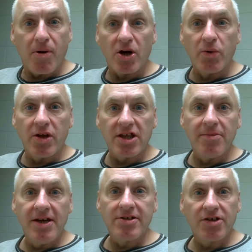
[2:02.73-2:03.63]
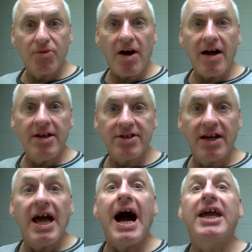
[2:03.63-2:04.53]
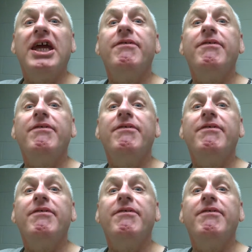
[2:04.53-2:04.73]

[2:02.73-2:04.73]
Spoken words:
a partner with him. He says, I